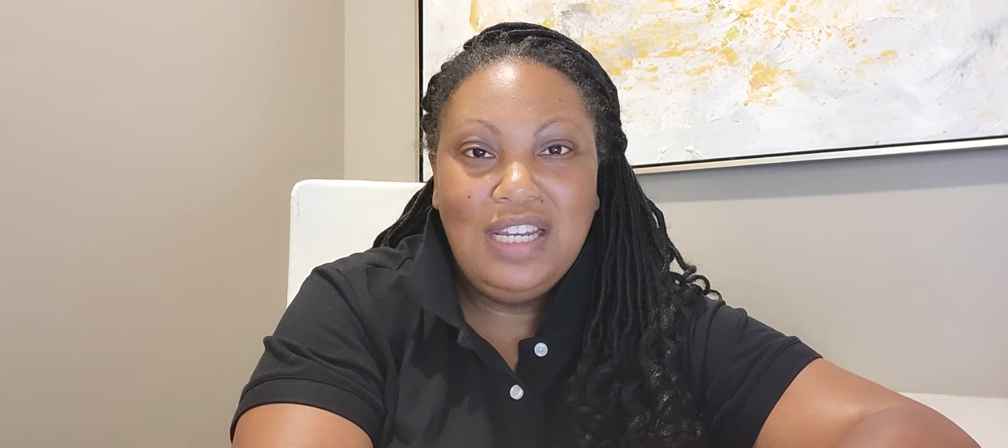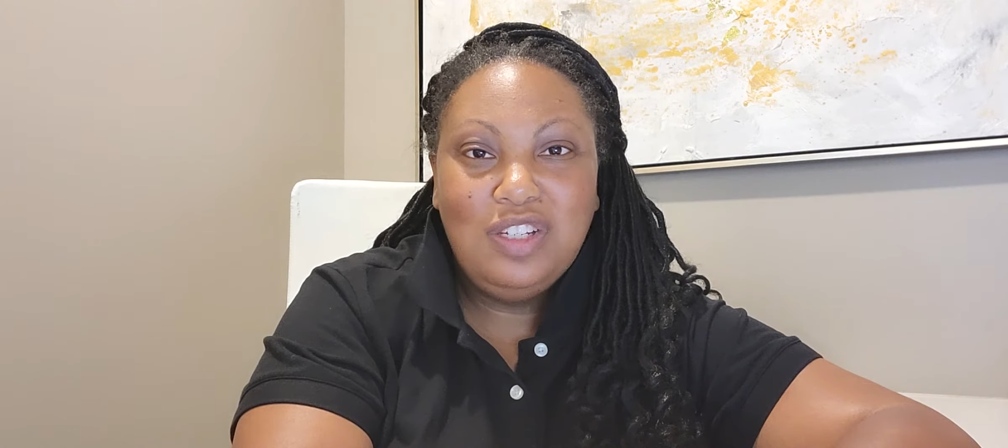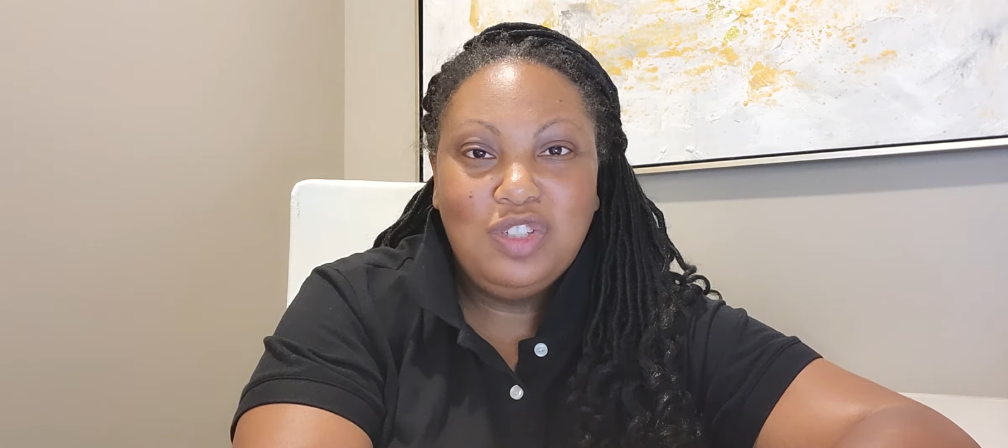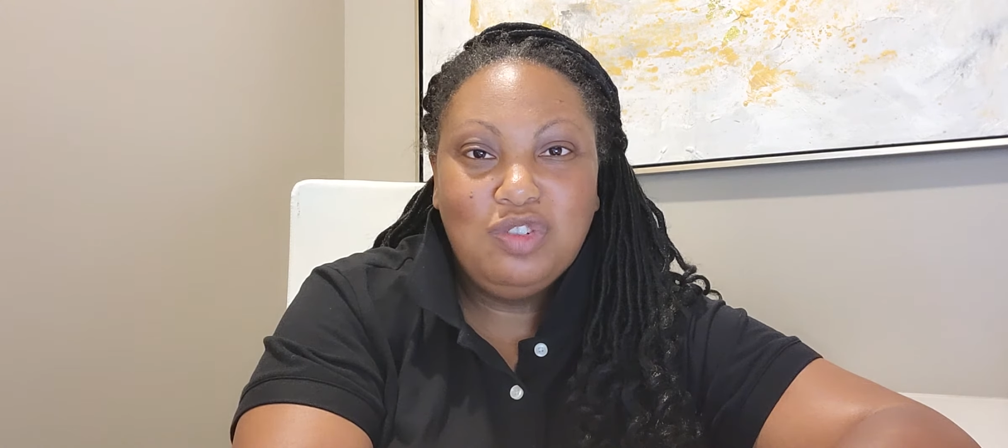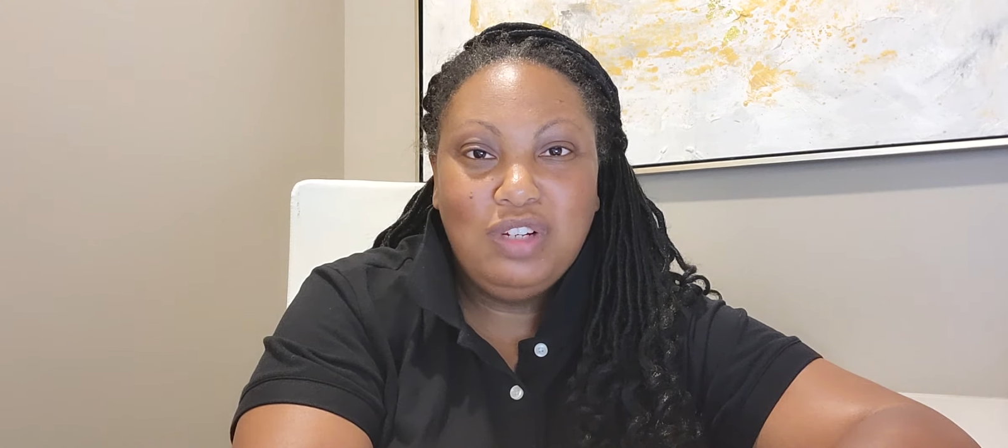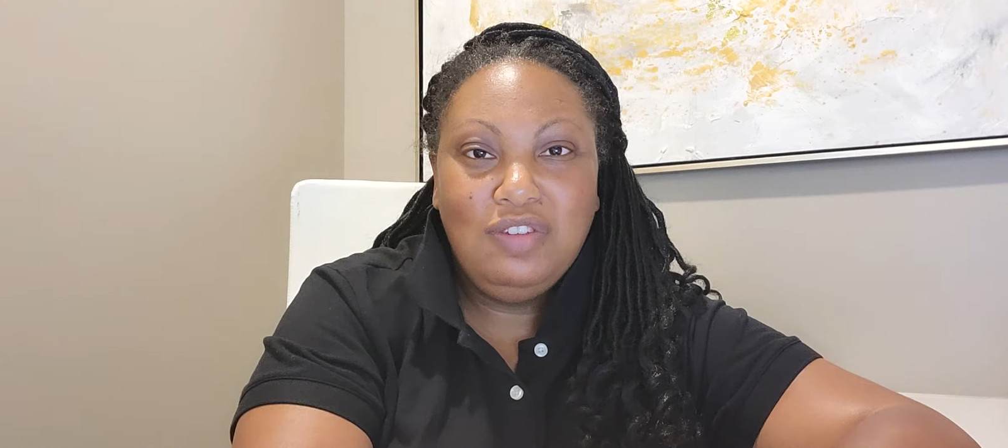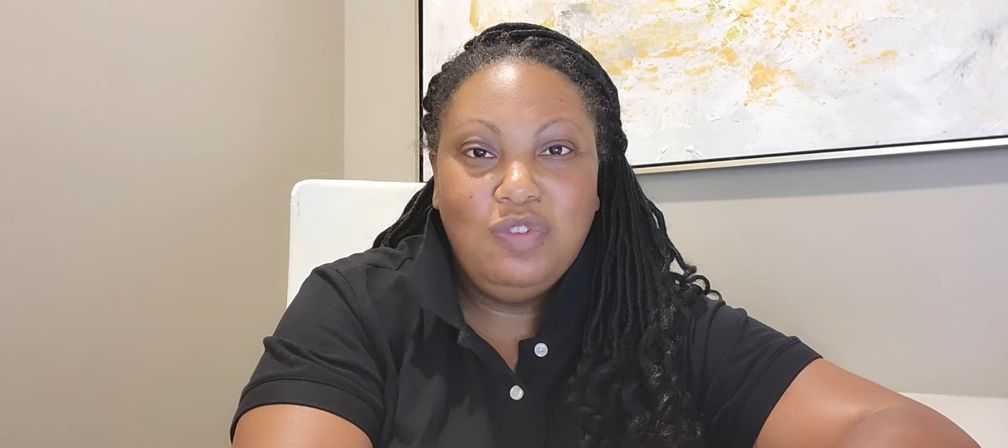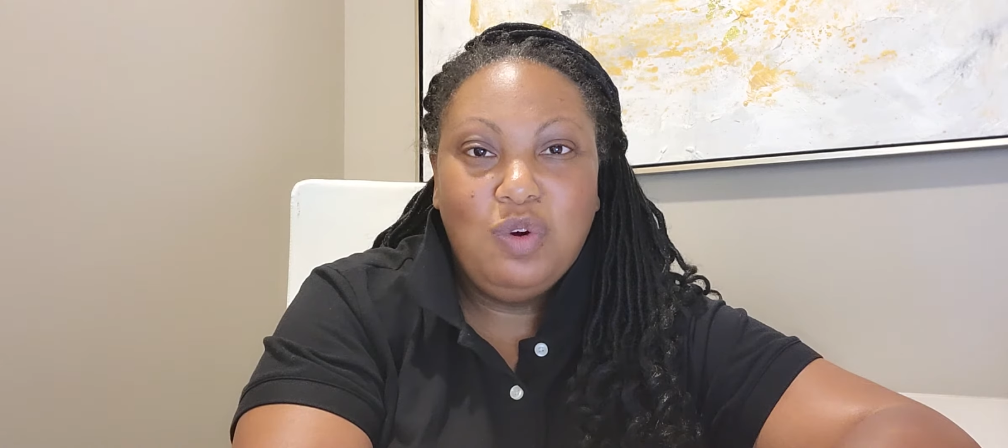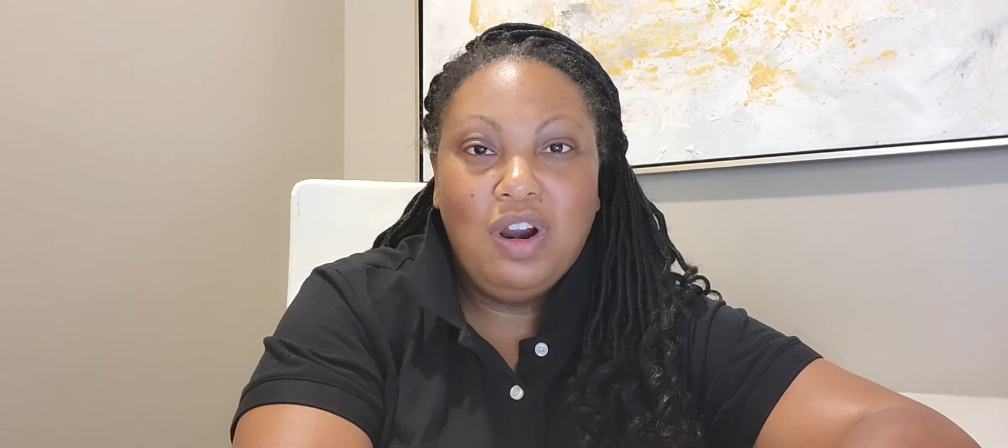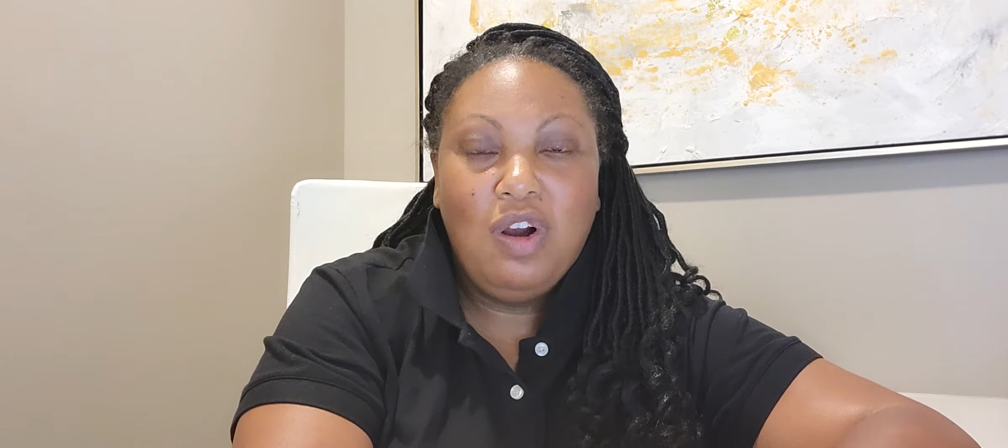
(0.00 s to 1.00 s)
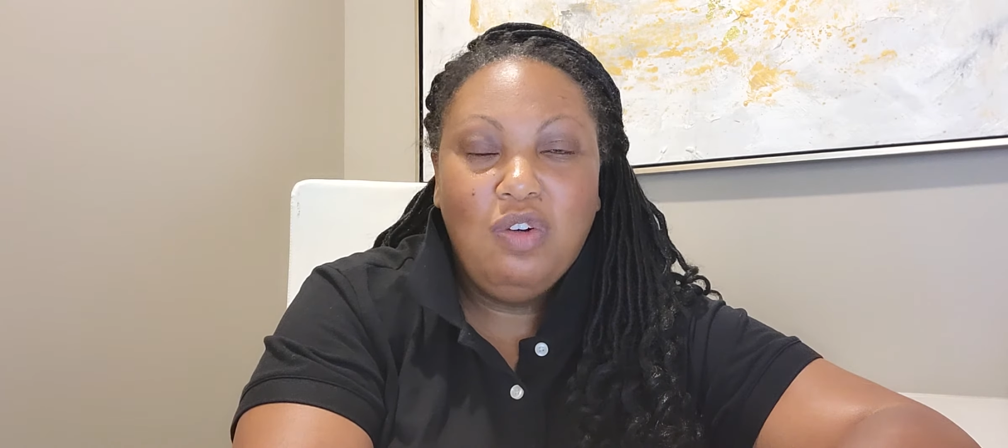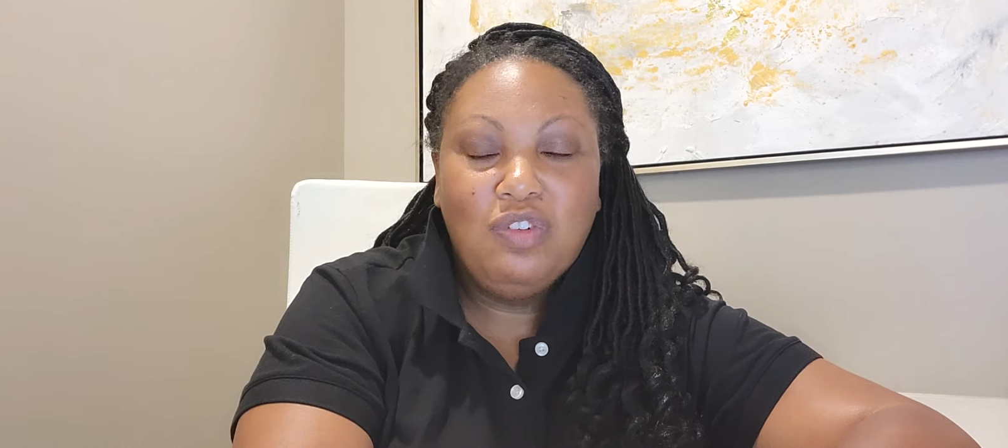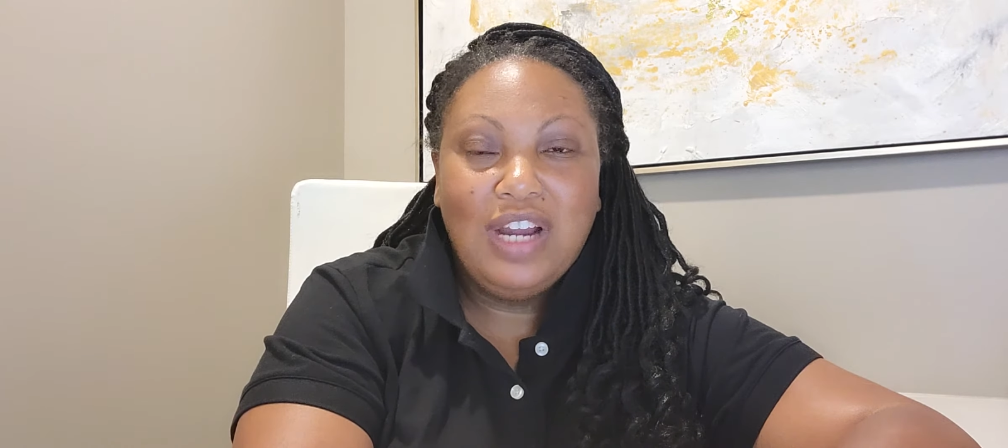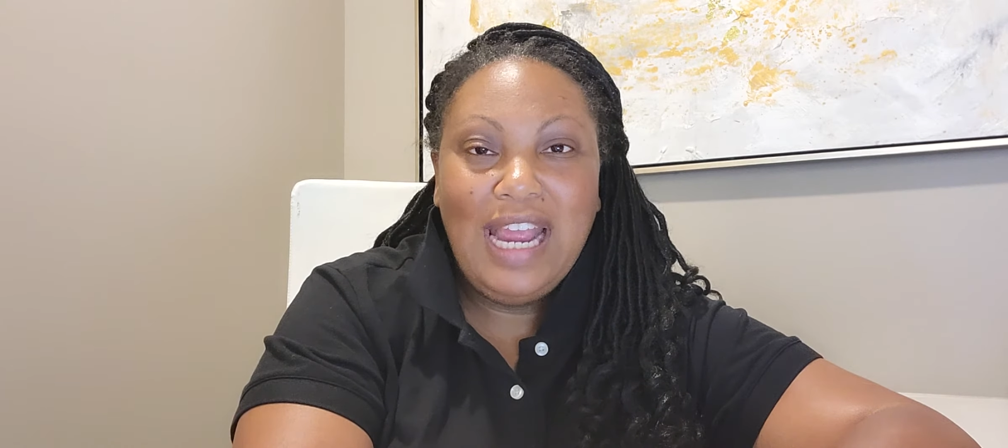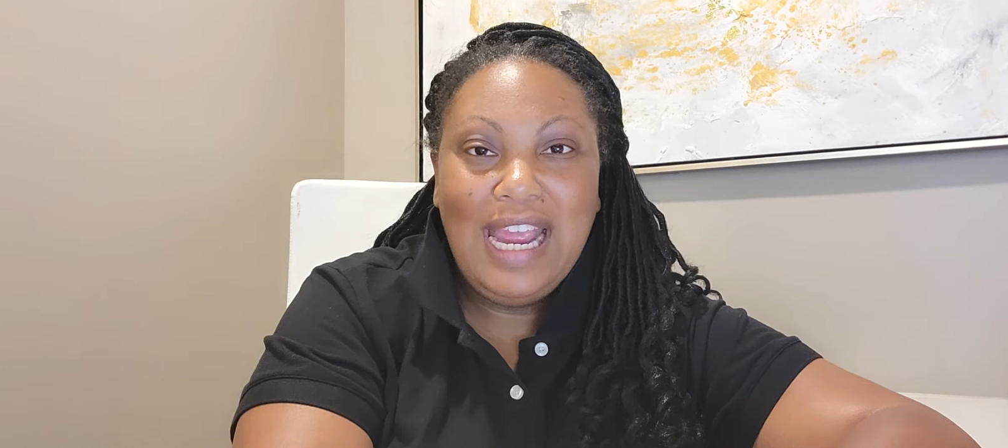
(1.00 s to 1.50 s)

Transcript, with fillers: industry for over